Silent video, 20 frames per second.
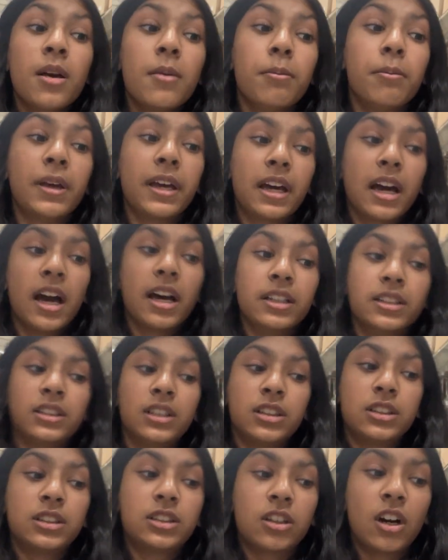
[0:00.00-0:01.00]
because
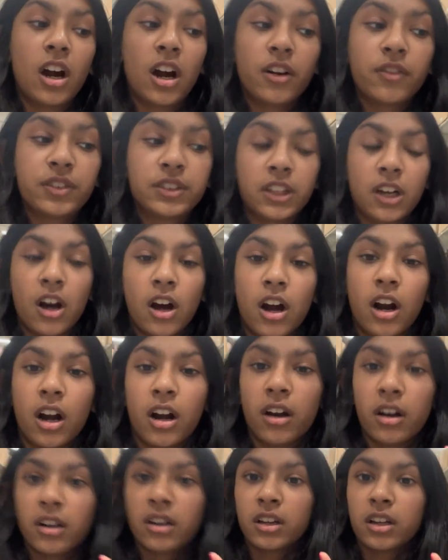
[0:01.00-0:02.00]
scarves
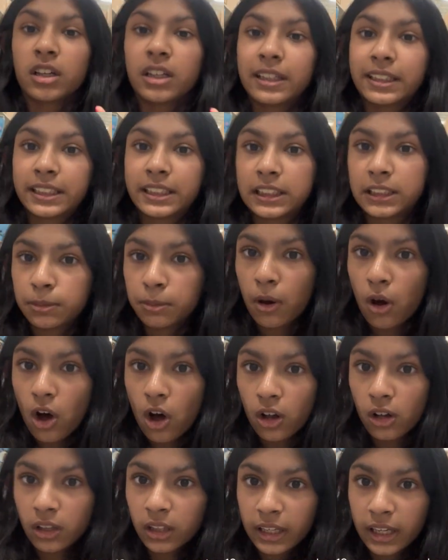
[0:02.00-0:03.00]
are
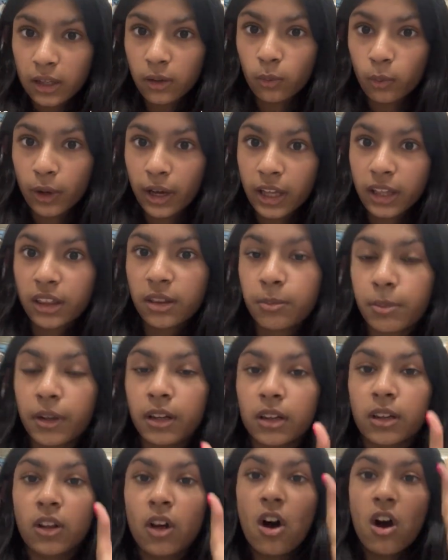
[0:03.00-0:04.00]
small in width but
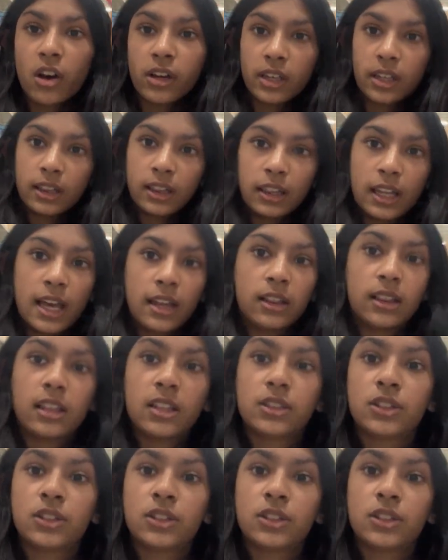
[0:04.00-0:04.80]
long in length,